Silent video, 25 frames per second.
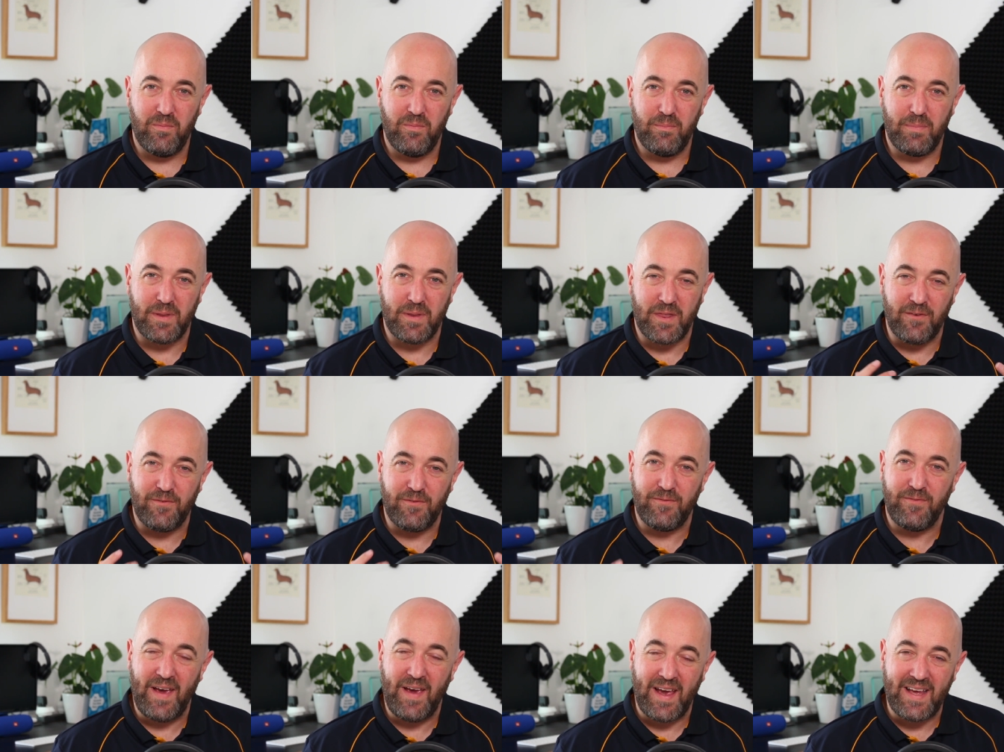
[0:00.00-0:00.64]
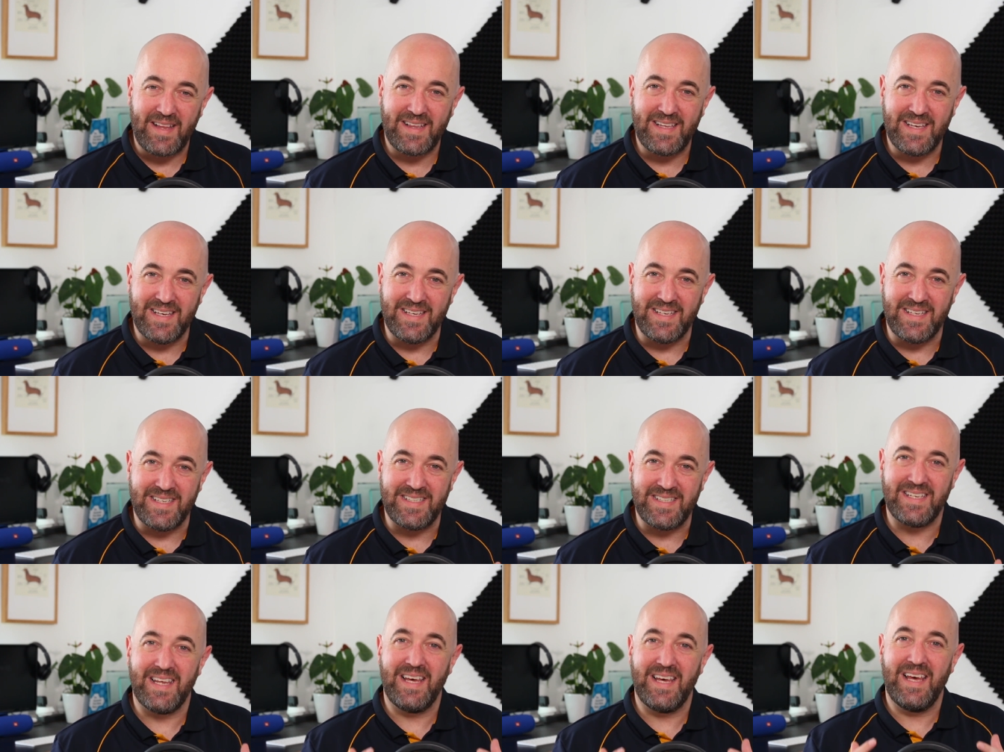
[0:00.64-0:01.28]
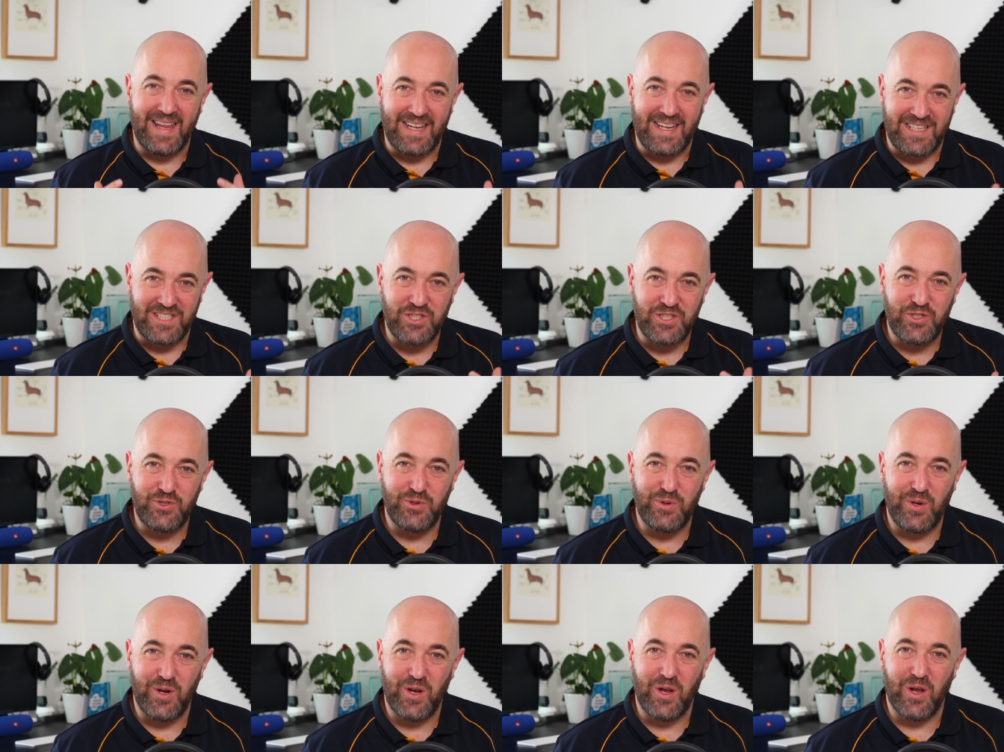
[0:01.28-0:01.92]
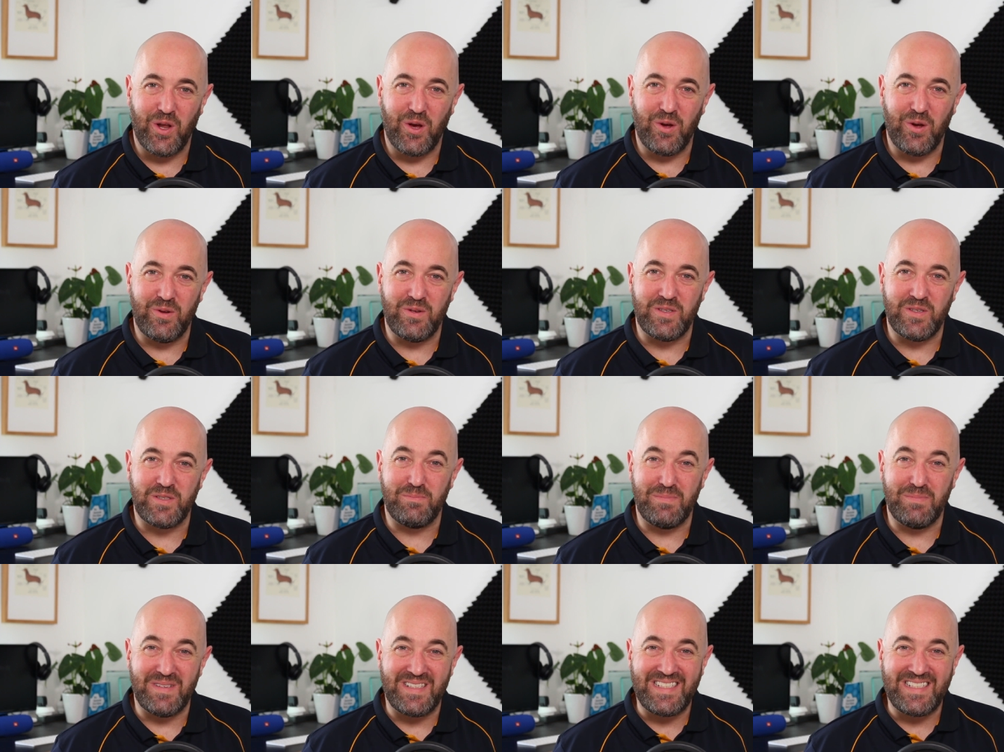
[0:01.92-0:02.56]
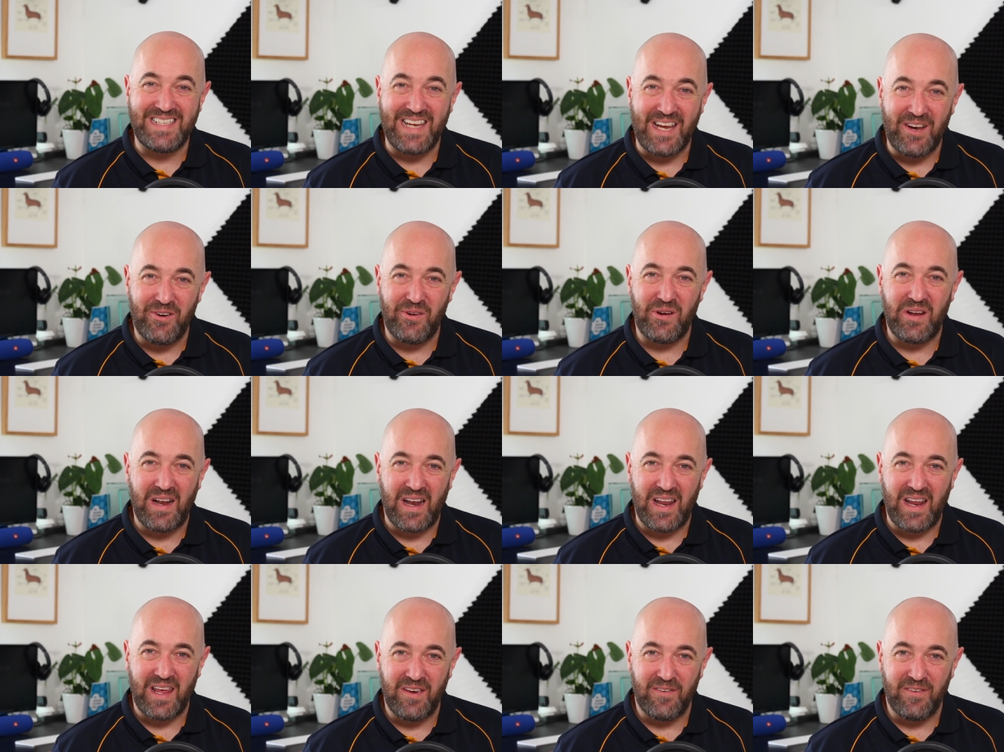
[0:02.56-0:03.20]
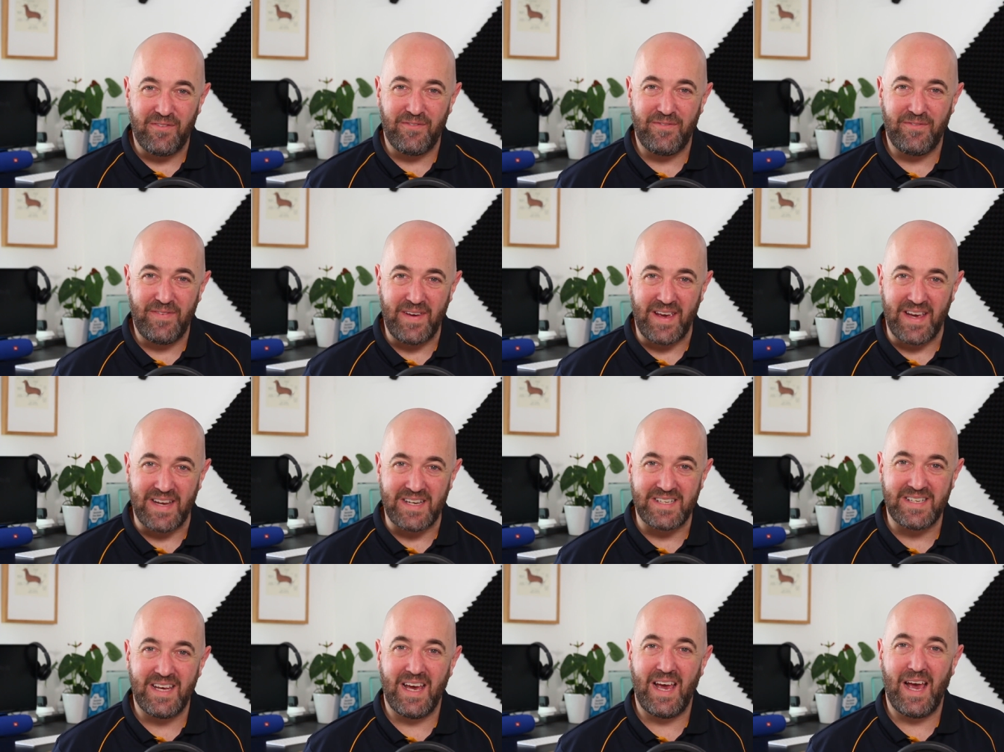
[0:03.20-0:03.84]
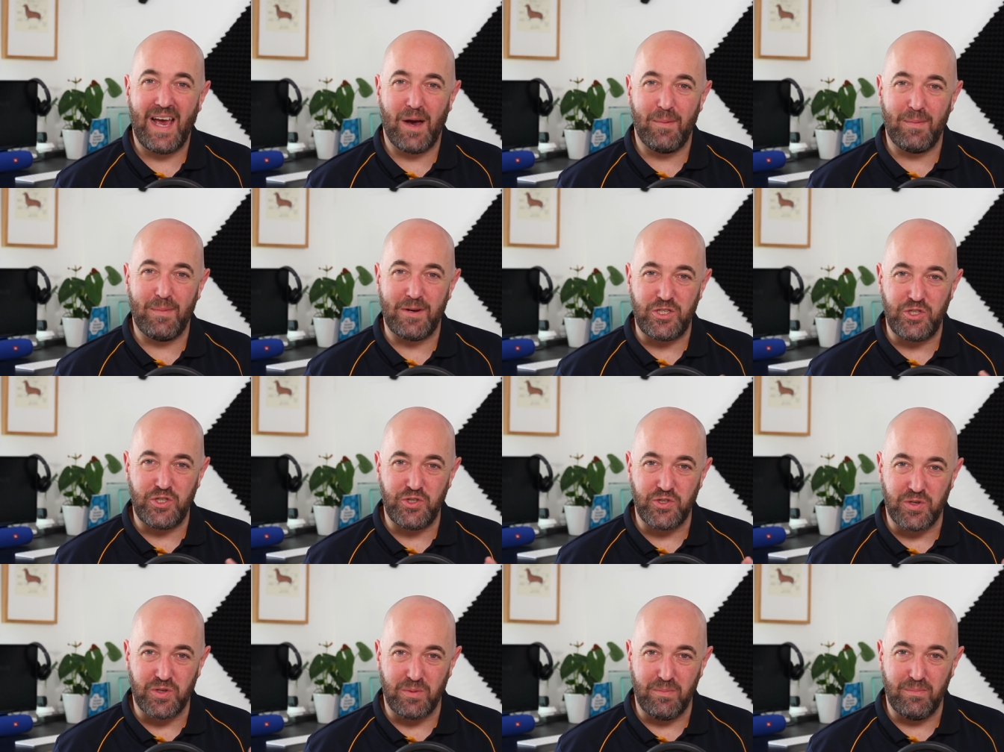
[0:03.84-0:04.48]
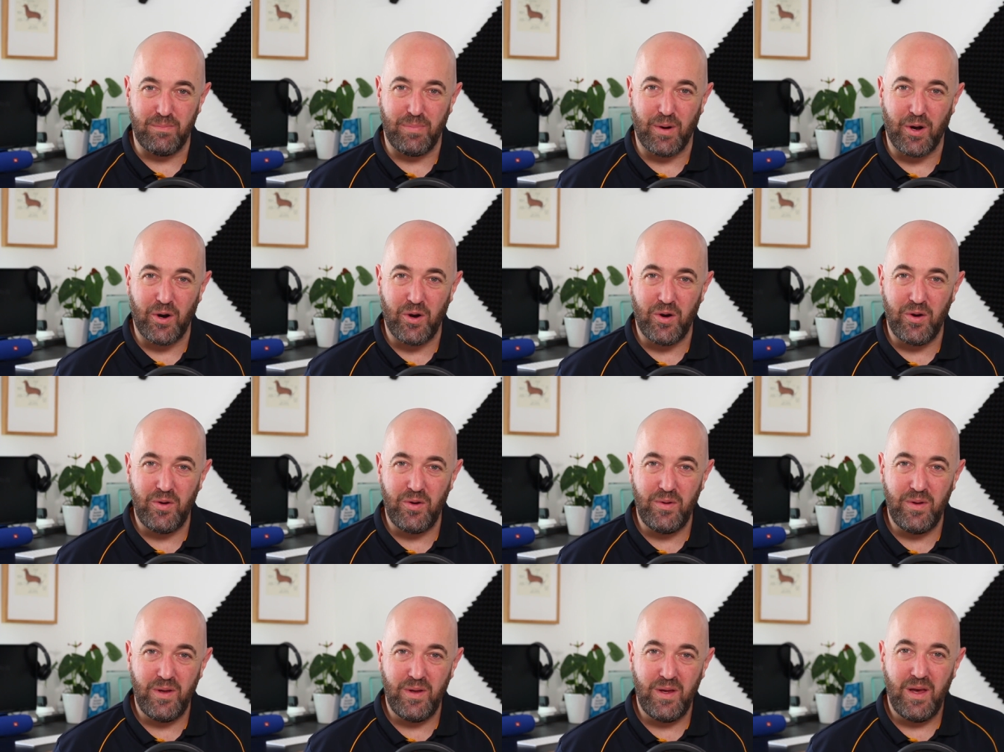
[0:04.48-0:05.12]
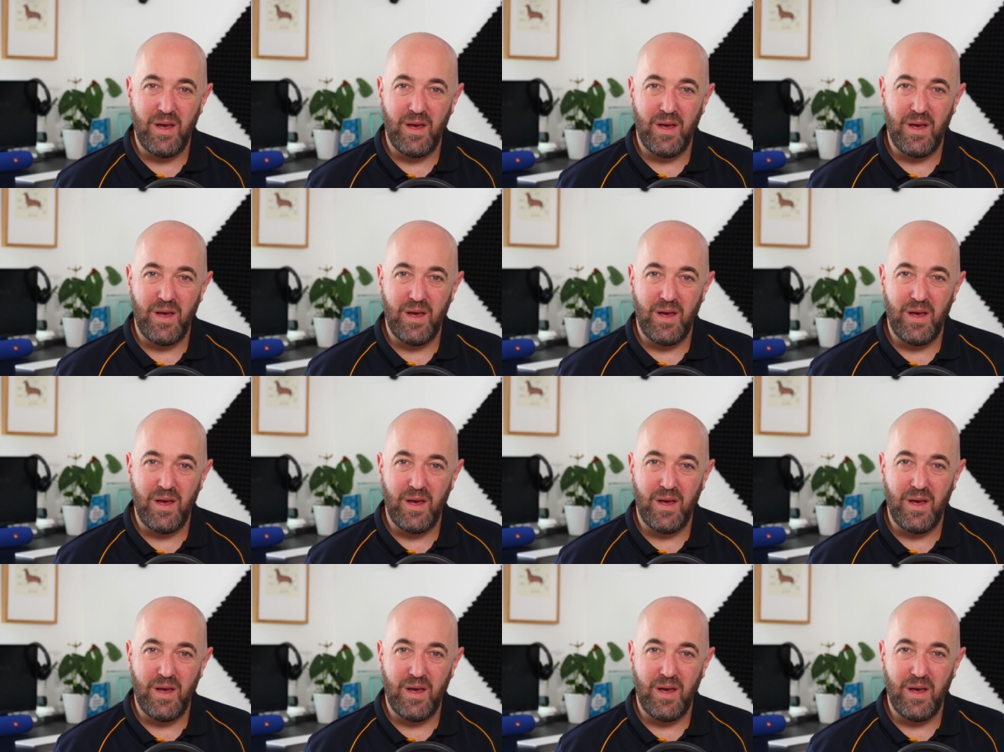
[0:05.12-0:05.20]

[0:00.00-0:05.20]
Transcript: But the fact is that student loans materially affect how much you can borrow